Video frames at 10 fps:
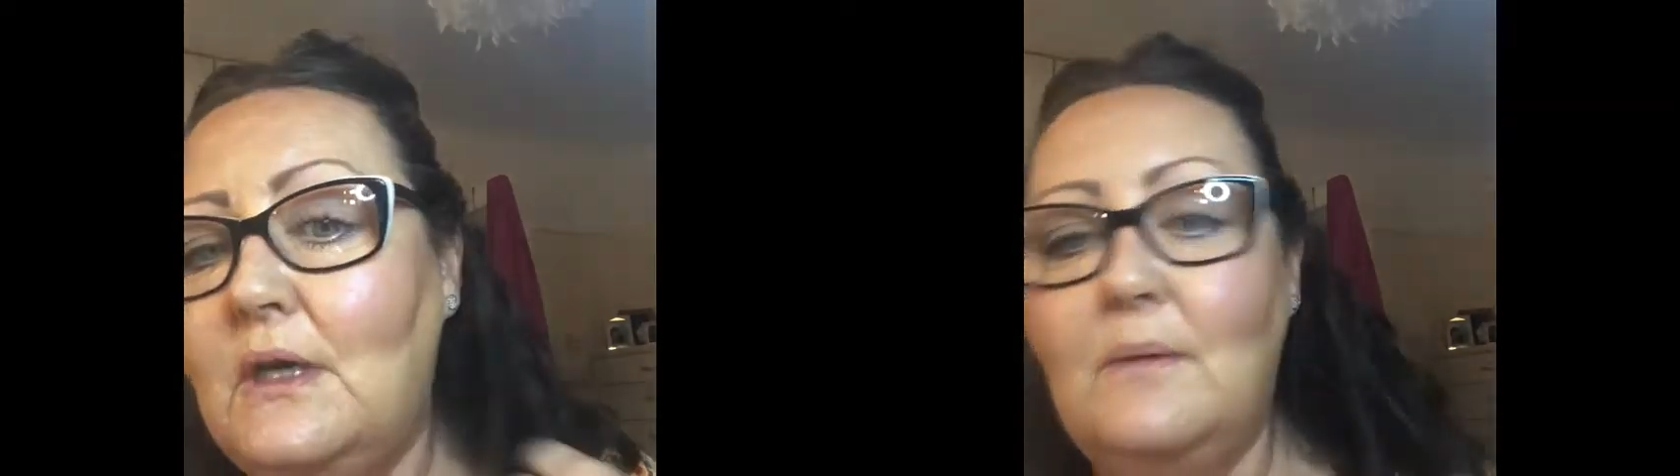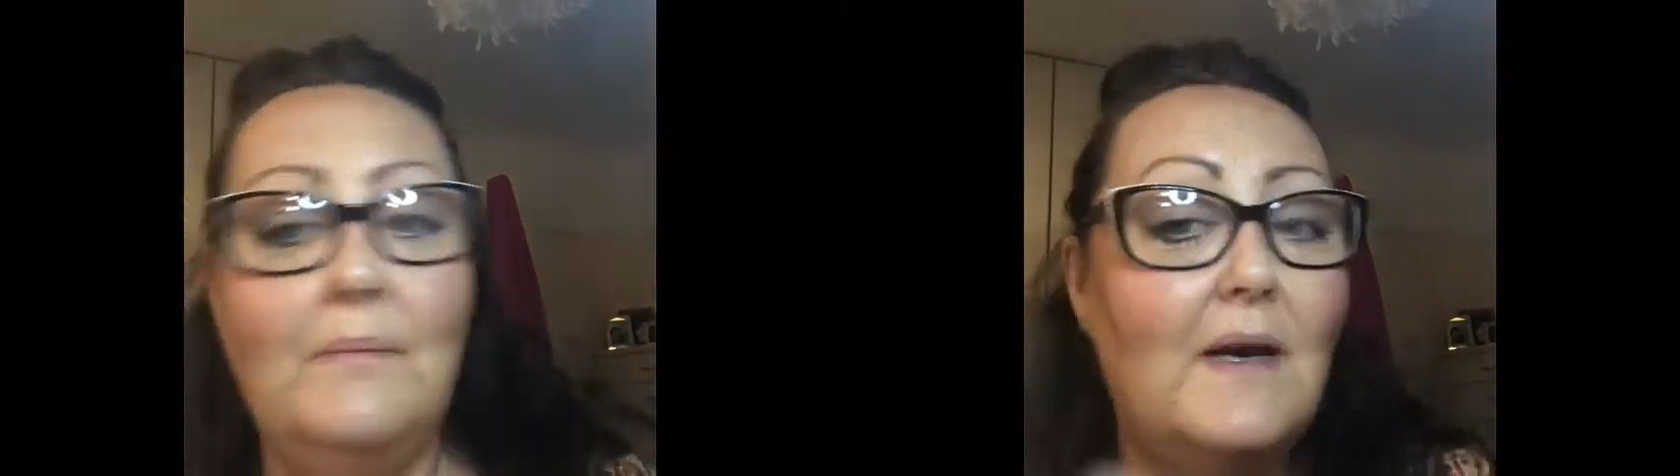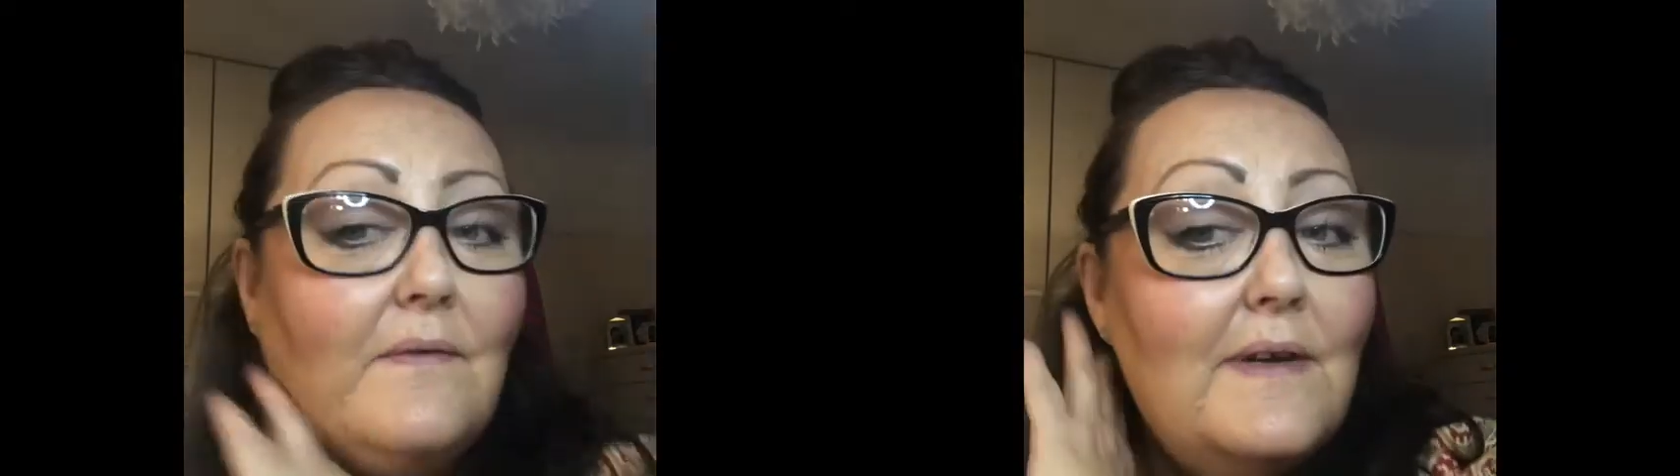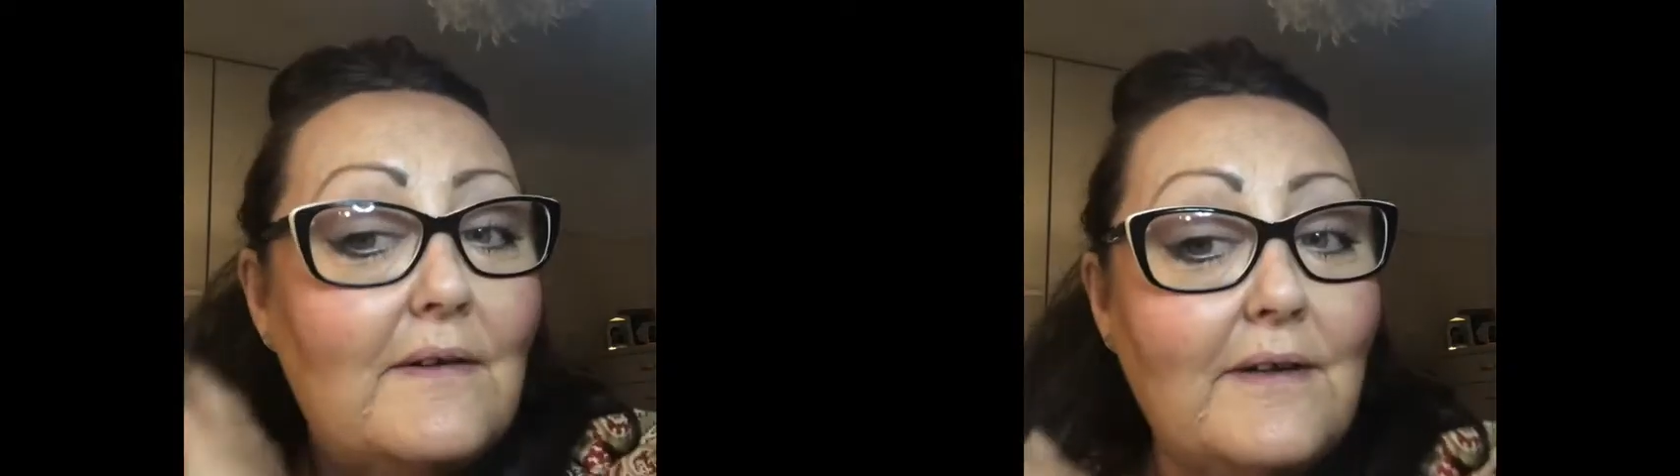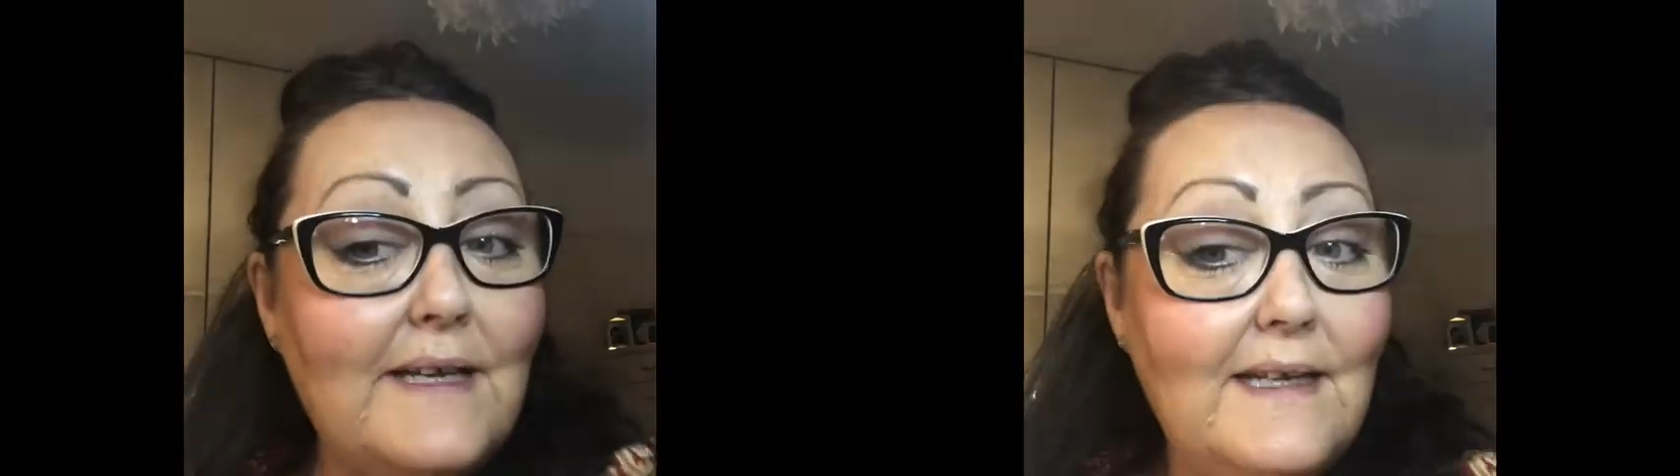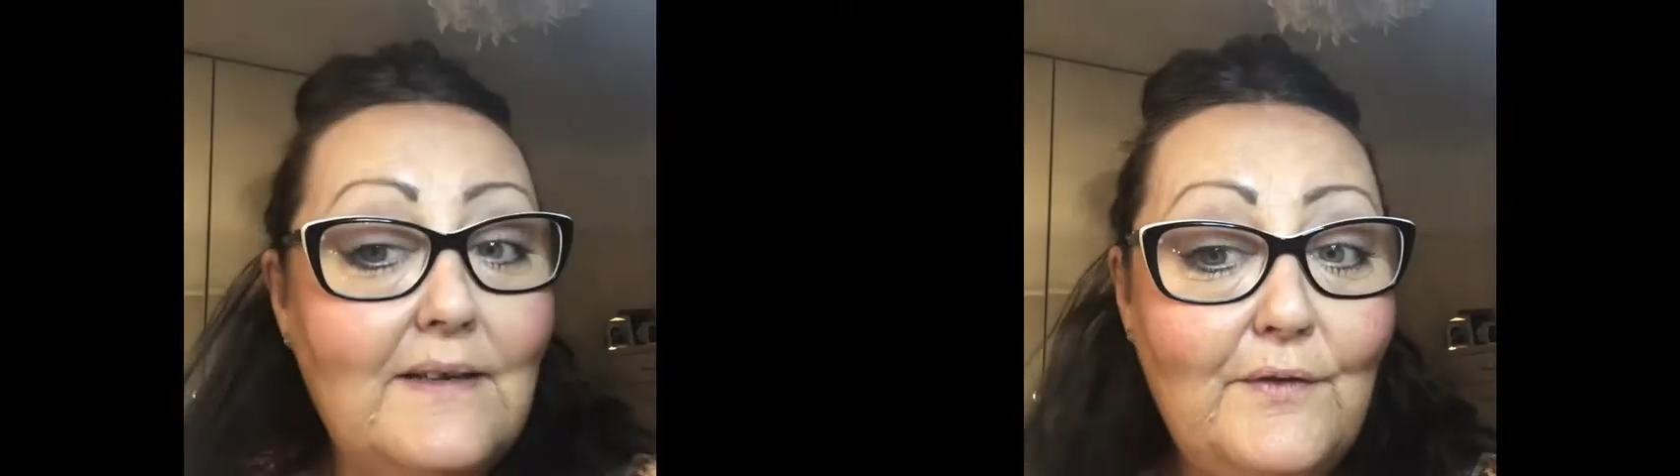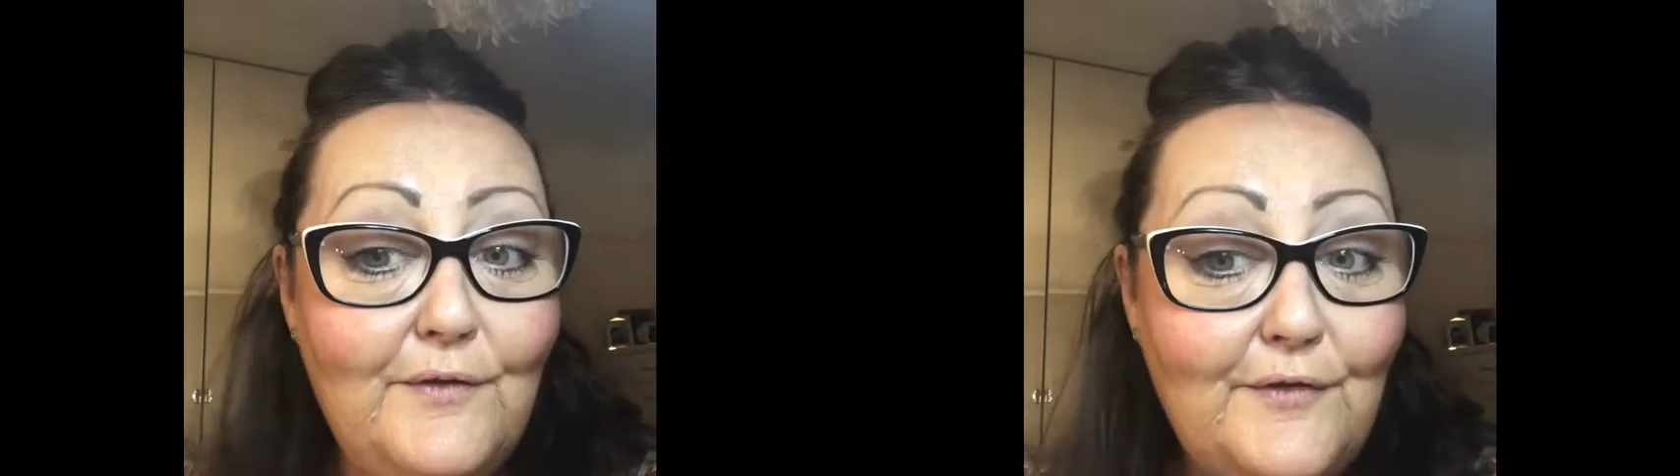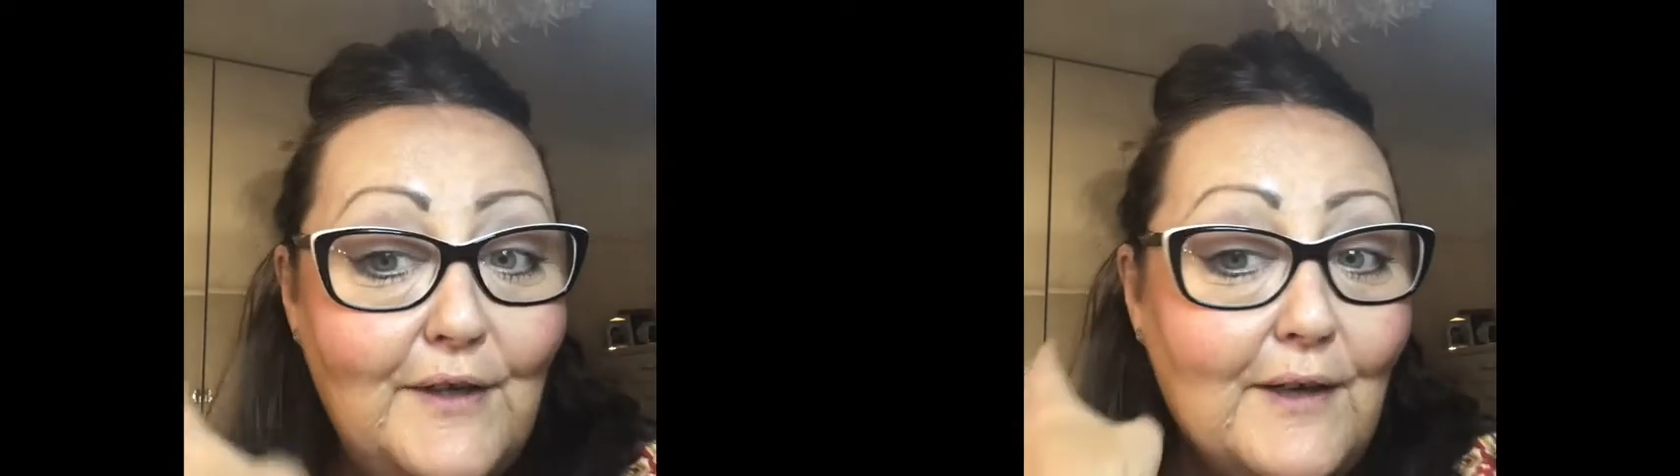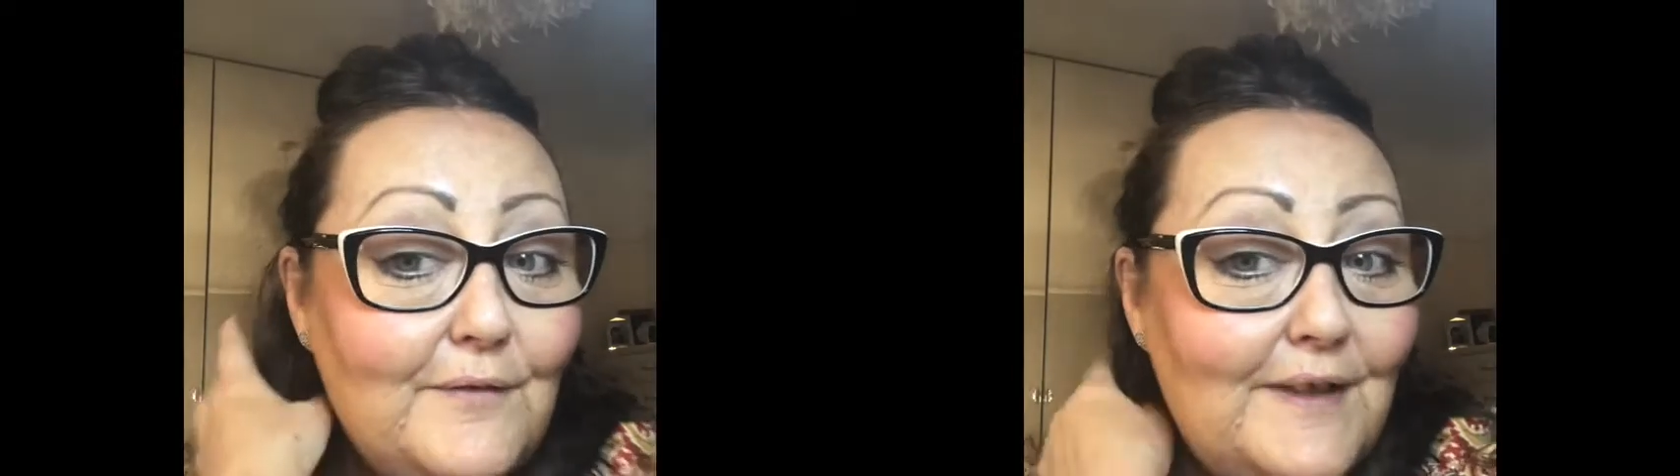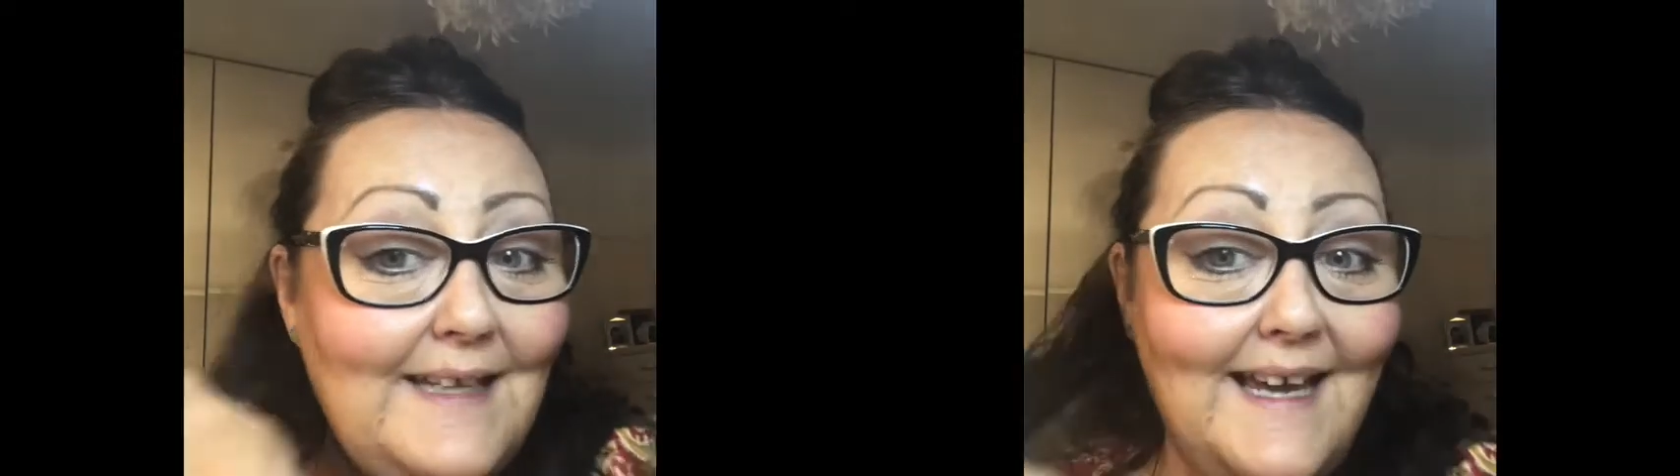my very
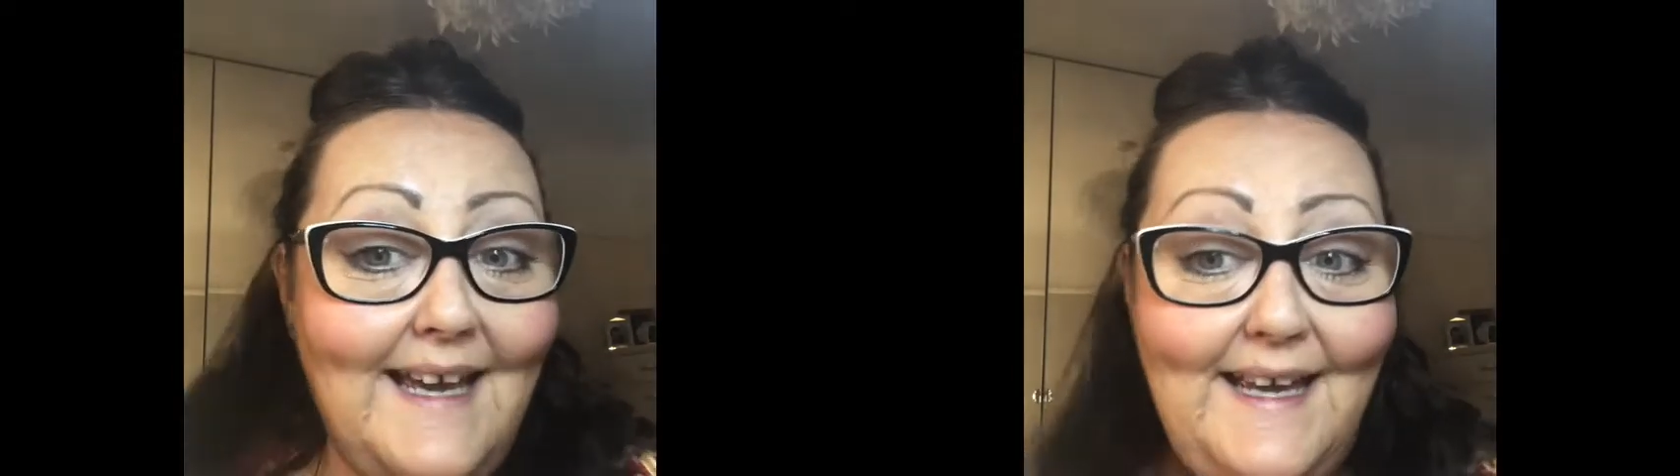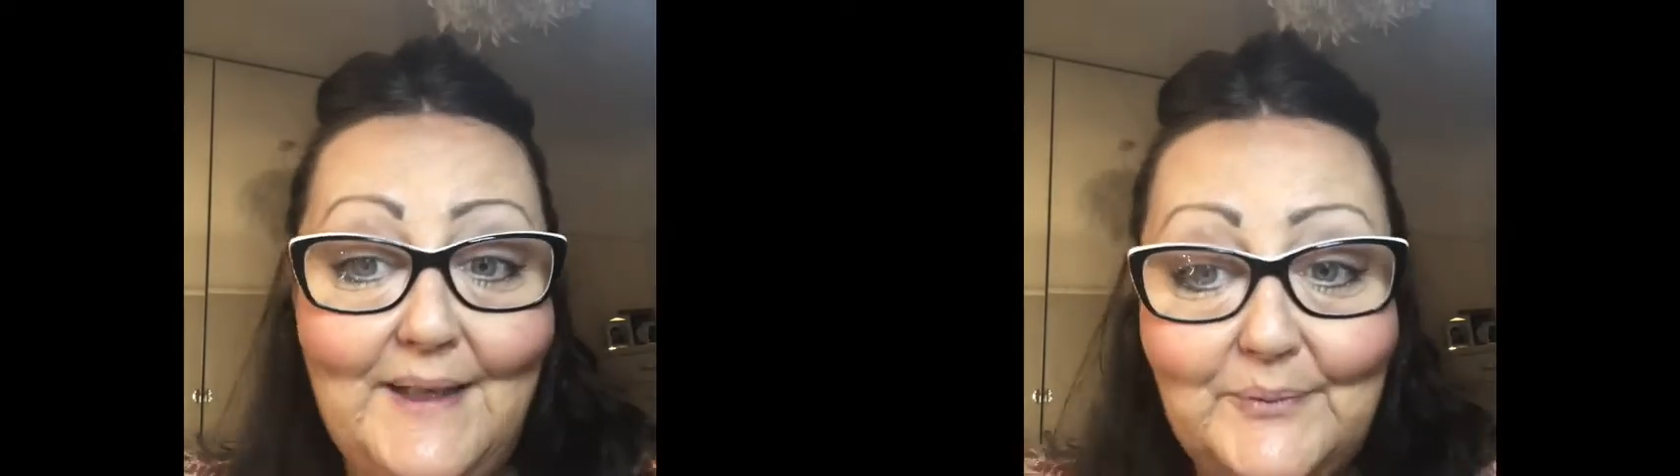fluffy hair.